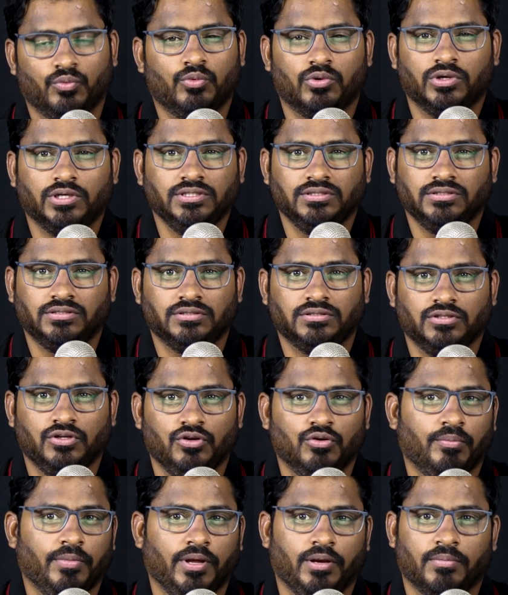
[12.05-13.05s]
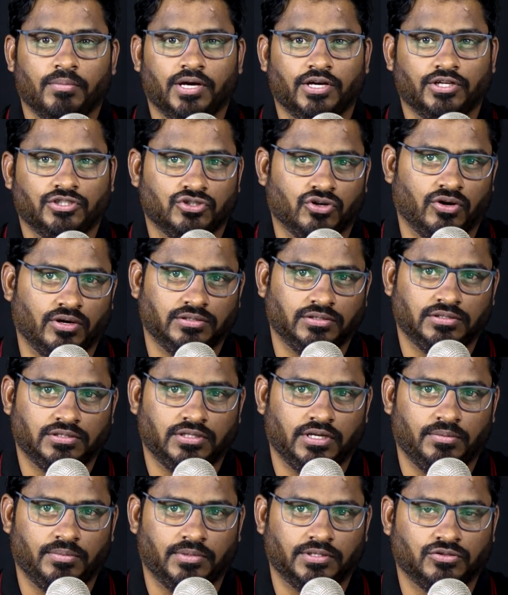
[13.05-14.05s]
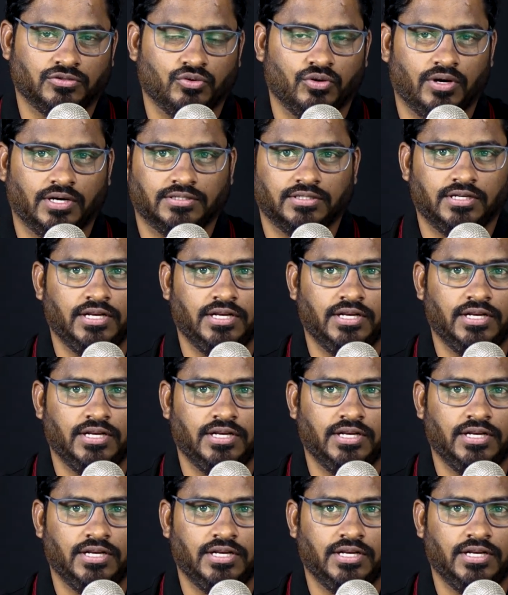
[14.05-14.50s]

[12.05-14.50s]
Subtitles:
what is you mean by a choice statement? So as